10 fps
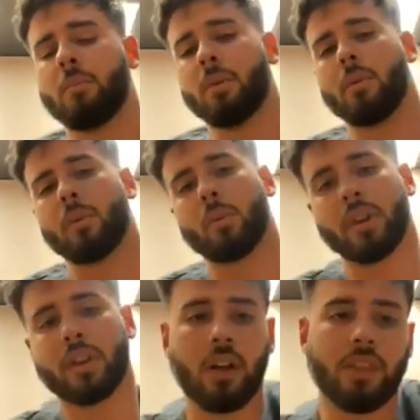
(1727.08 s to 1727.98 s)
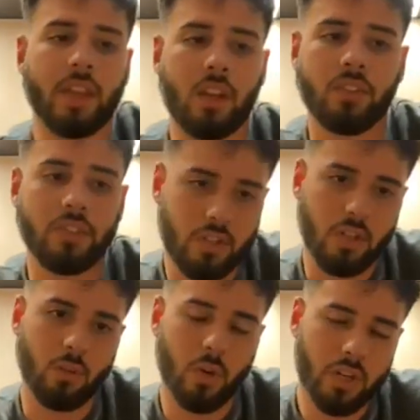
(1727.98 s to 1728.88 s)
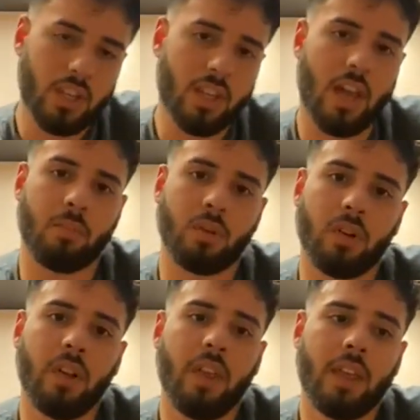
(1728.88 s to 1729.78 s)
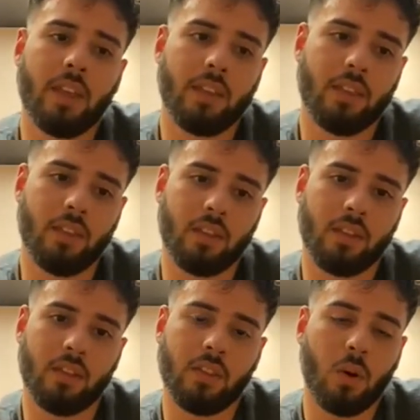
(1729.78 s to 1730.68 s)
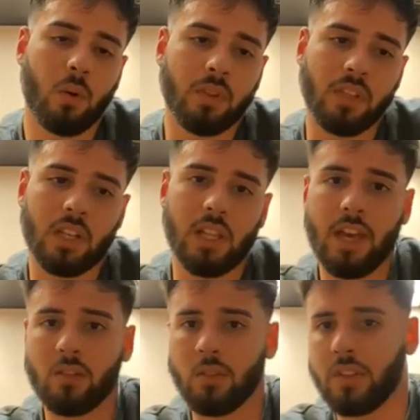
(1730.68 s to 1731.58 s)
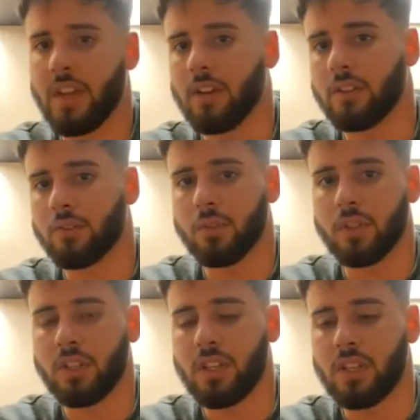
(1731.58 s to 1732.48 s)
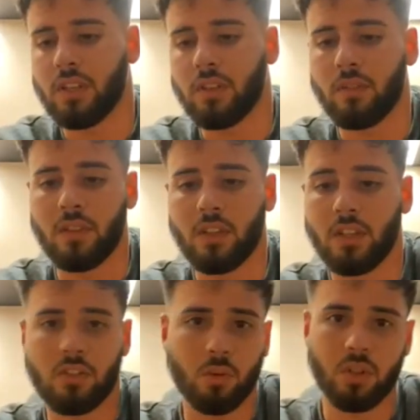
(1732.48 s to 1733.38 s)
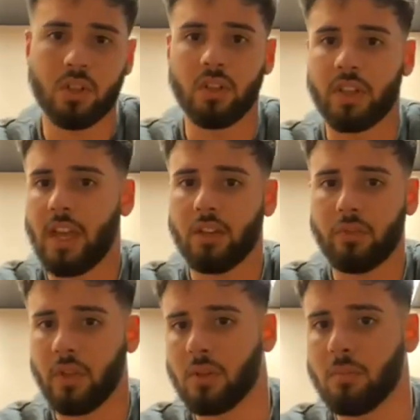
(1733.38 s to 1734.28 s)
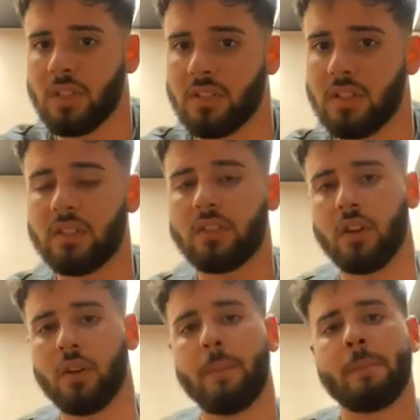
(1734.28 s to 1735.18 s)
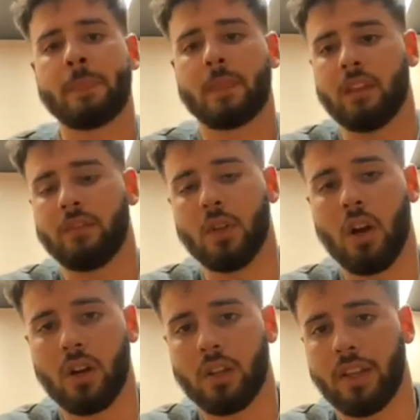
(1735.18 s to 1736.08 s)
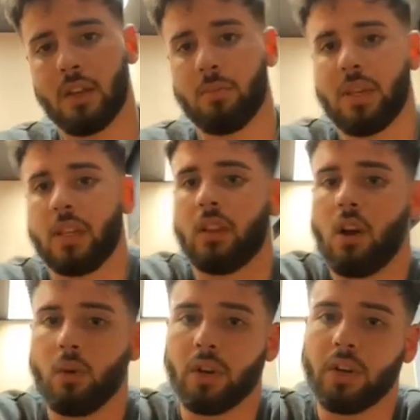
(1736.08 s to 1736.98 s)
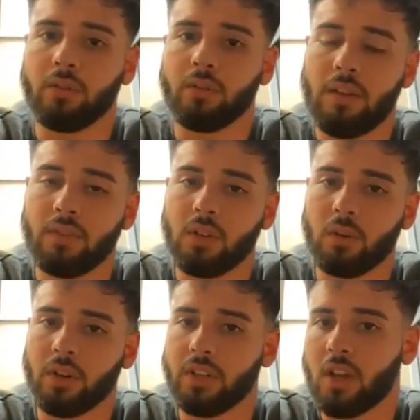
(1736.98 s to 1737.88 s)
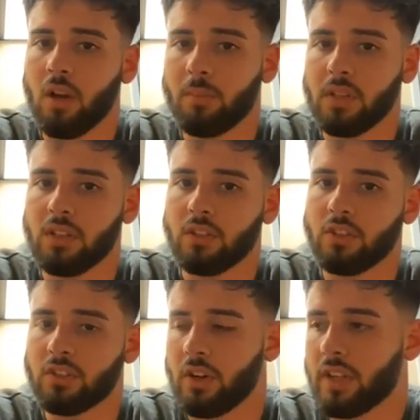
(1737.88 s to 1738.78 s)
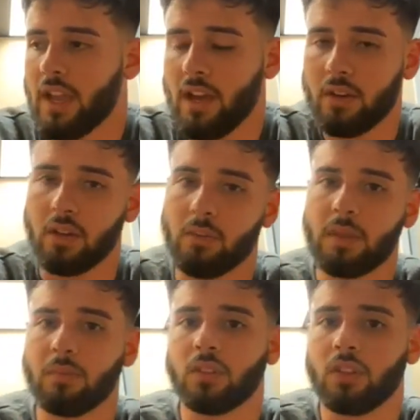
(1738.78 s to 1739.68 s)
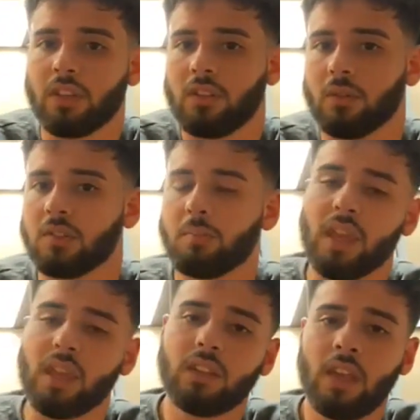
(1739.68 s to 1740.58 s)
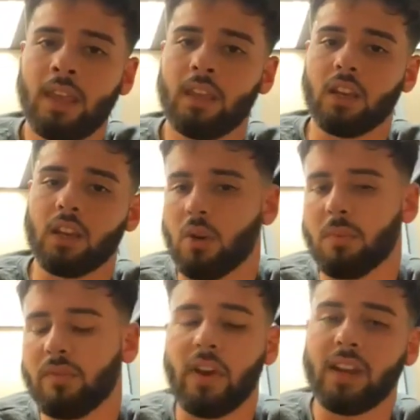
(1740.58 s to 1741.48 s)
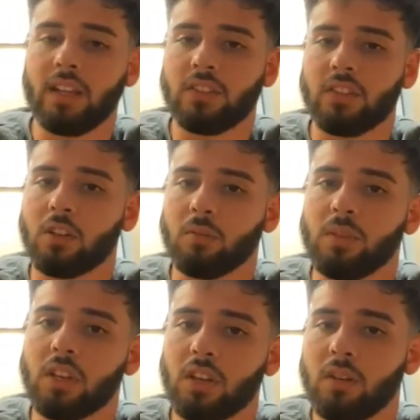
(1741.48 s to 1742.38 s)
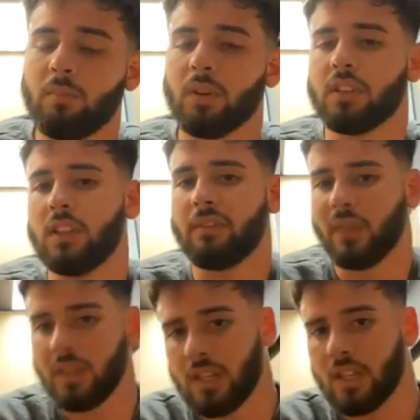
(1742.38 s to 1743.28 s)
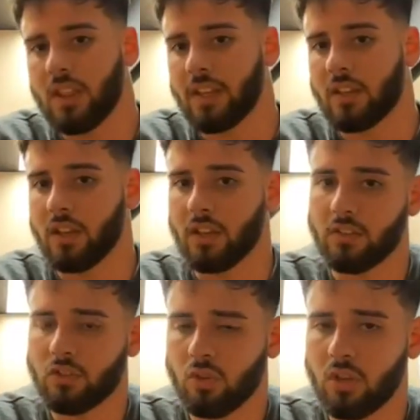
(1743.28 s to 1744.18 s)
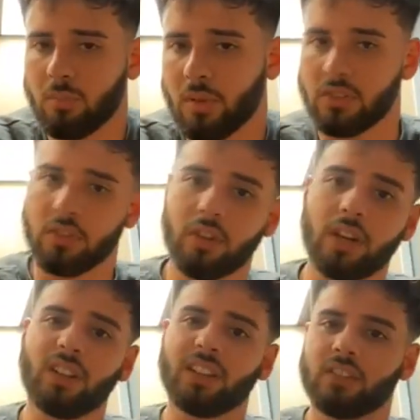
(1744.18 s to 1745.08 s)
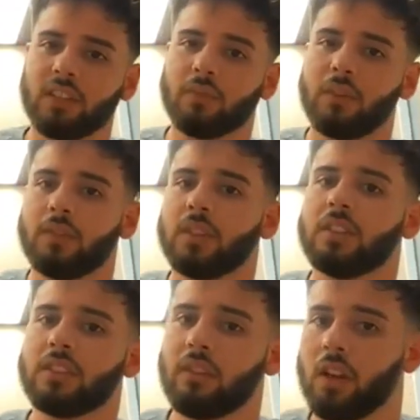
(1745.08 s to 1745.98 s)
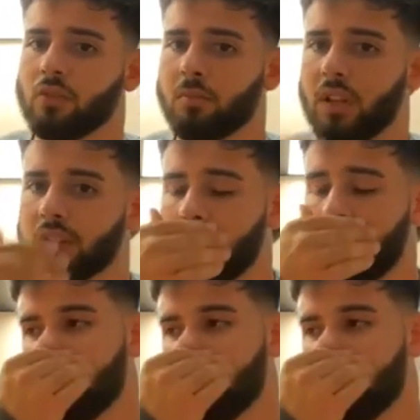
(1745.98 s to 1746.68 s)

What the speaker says: But when we're working on like unsecured working capital, the only collateral there is really the historical cash flow of the business. So if you are like a bit lower revenue earning company, you're just starting out, or maybe you're looking to expand, equipment financing could be good, but you definitely need like a strong personal credit, like 650, 700 plus.